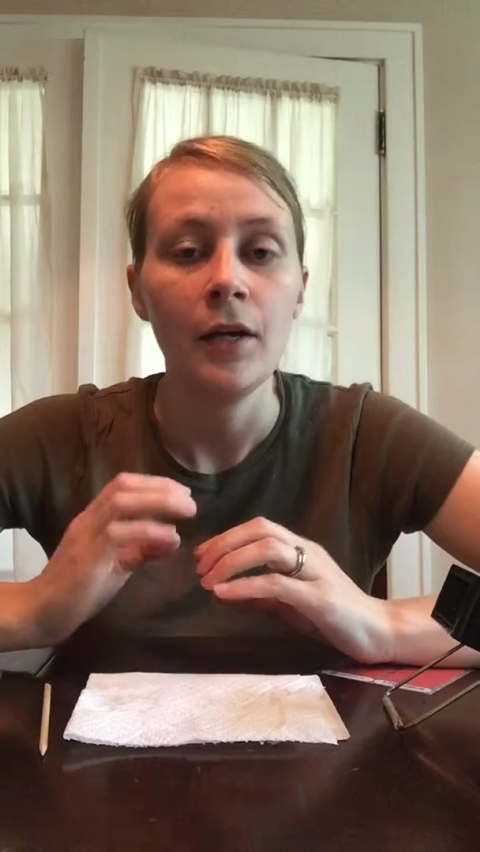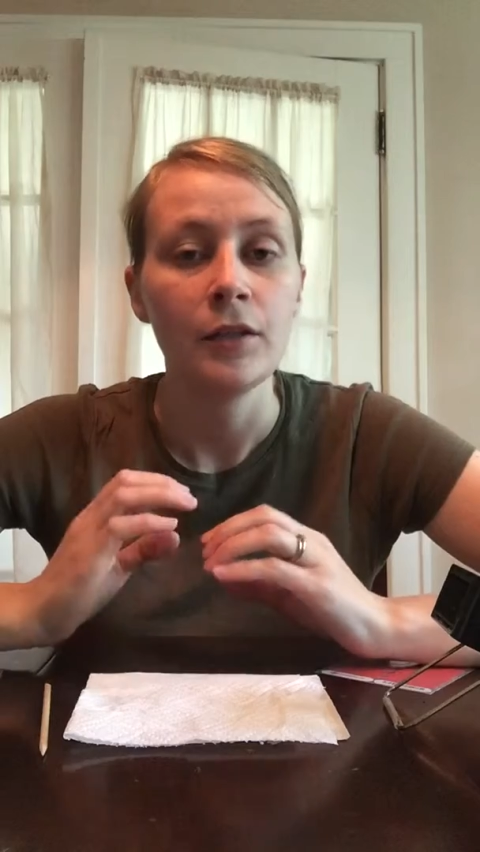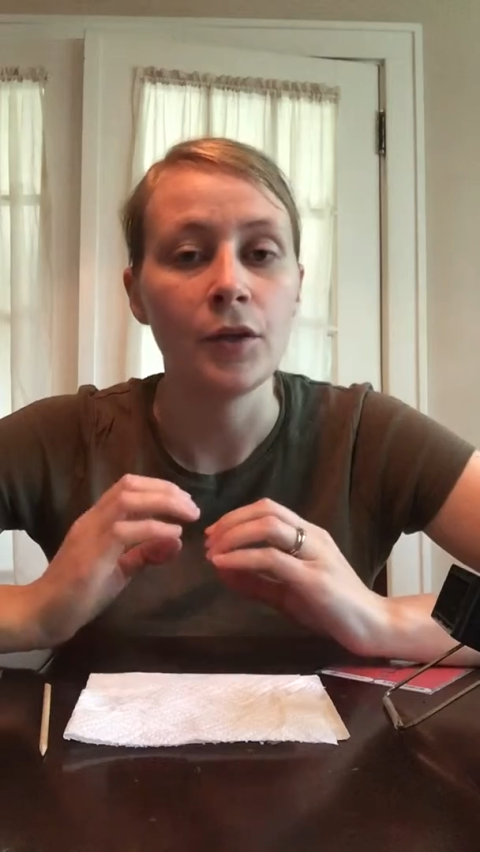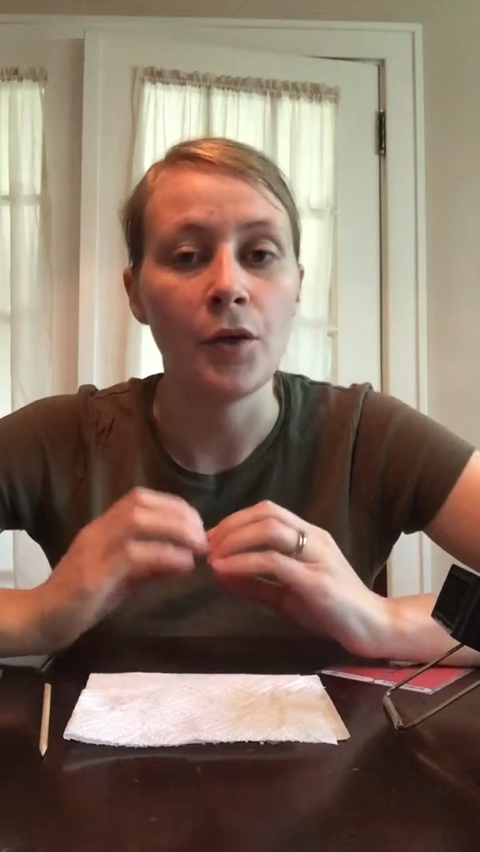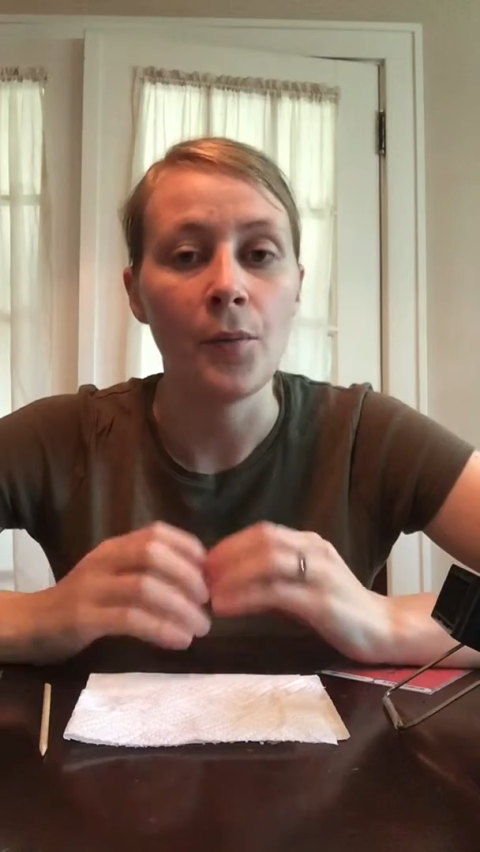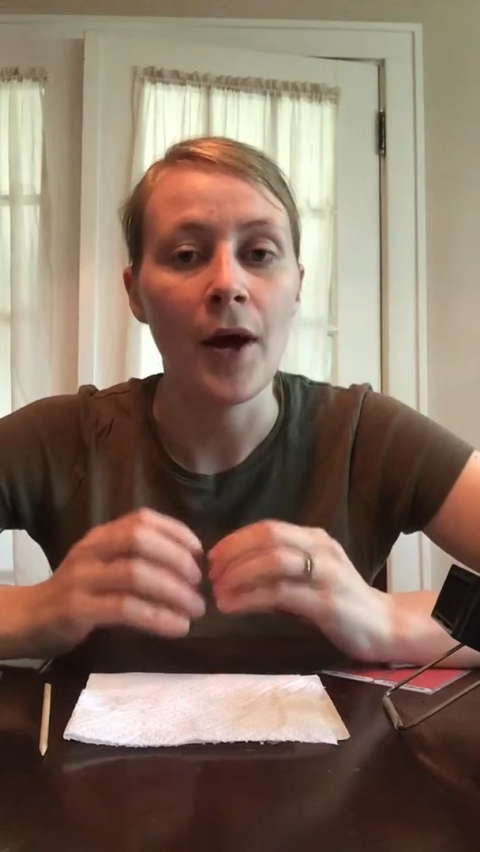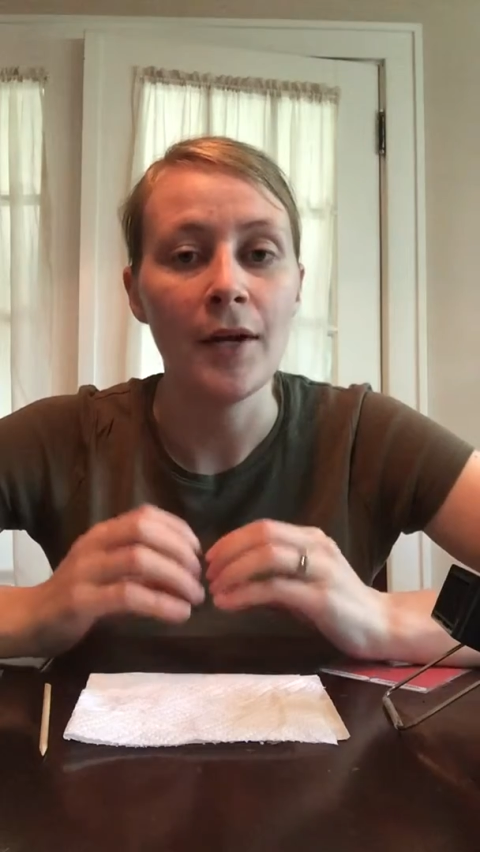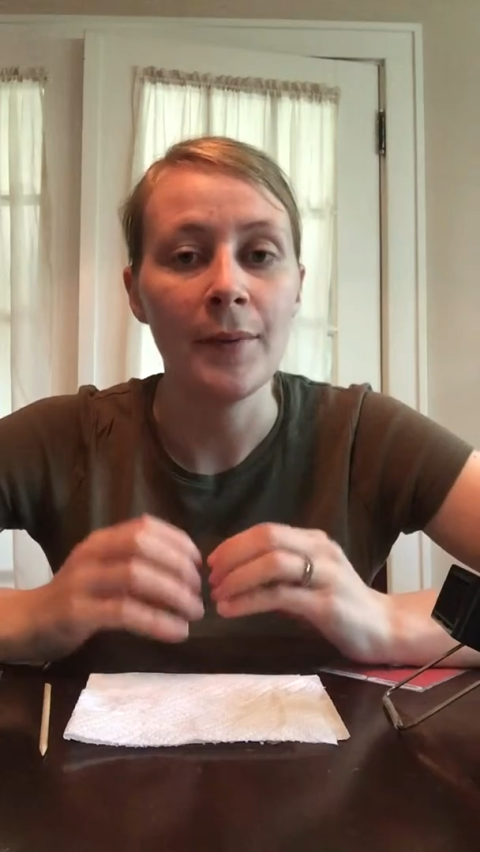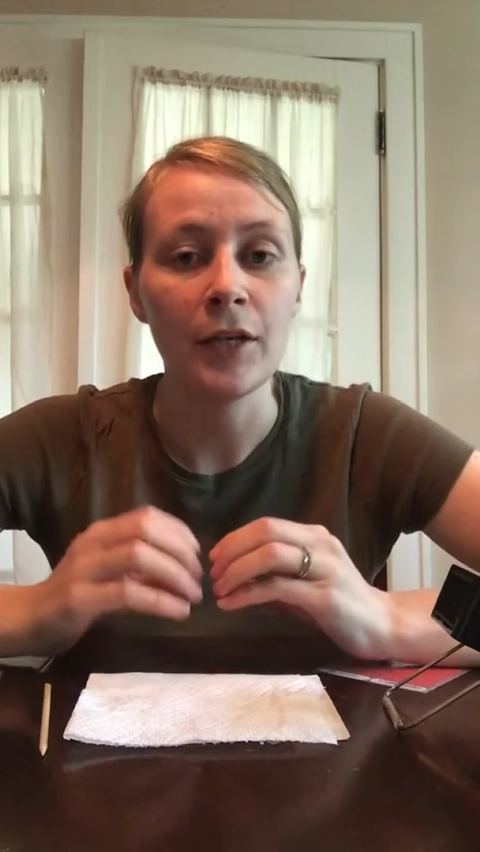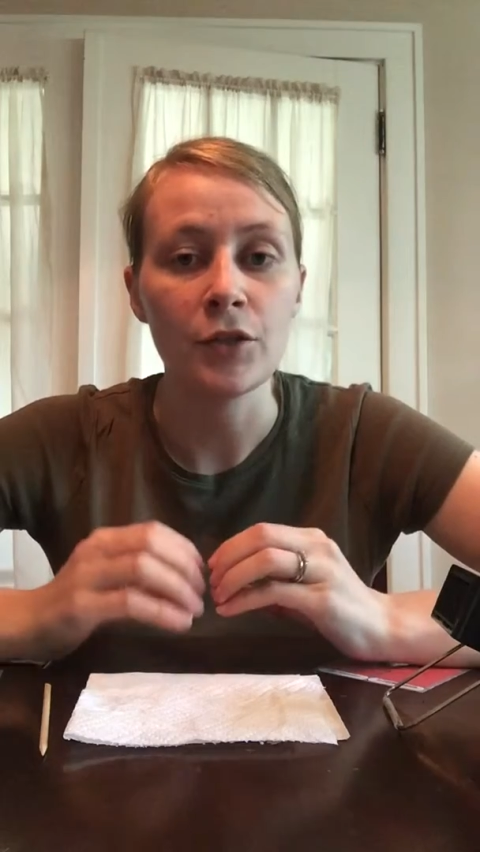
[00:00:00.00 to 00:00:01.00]
So you want
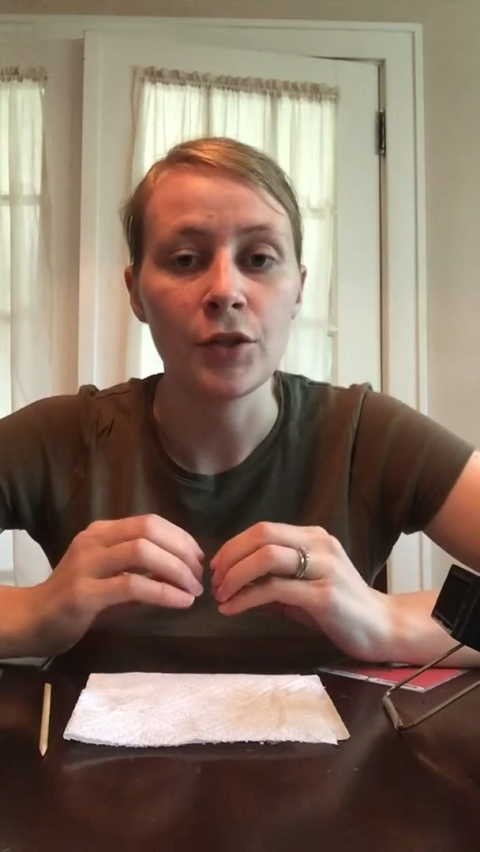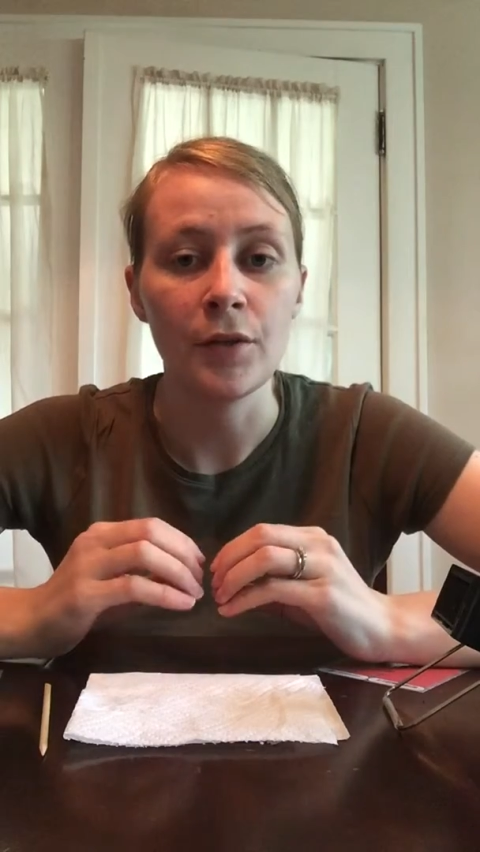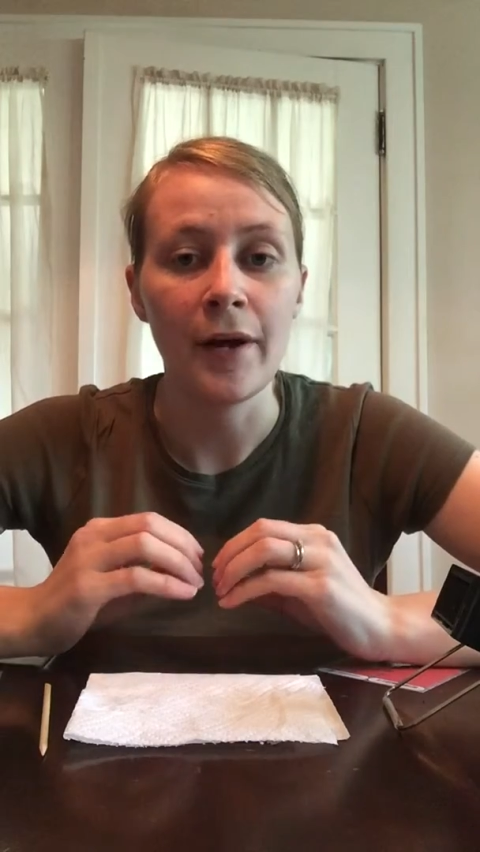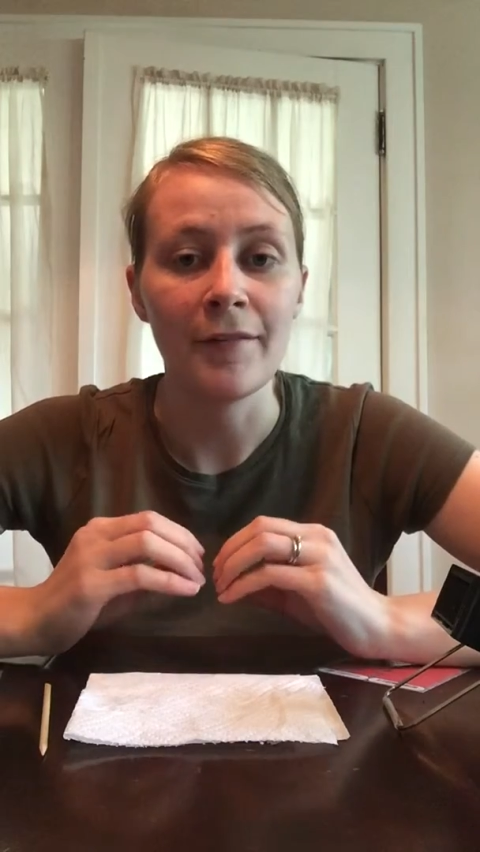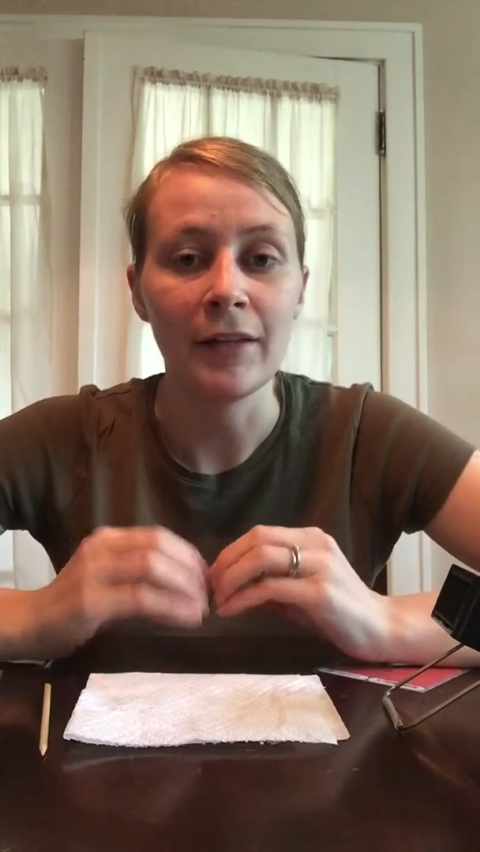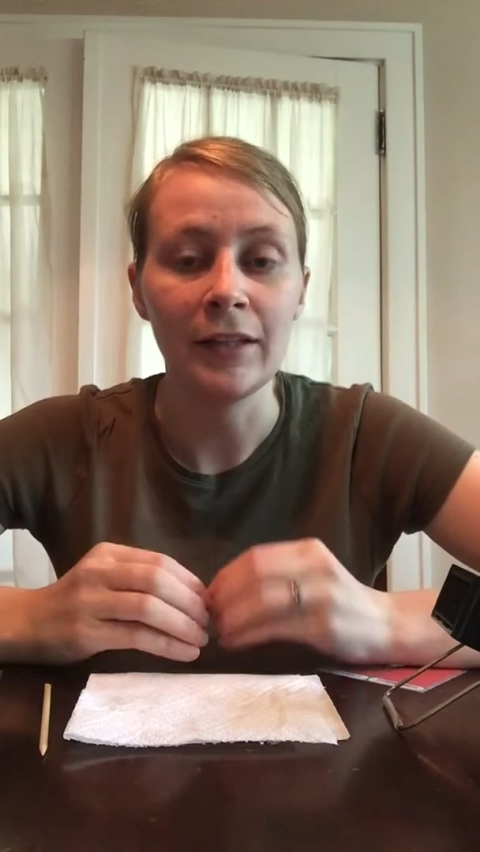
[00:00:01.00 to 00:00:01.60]
to make sure you have a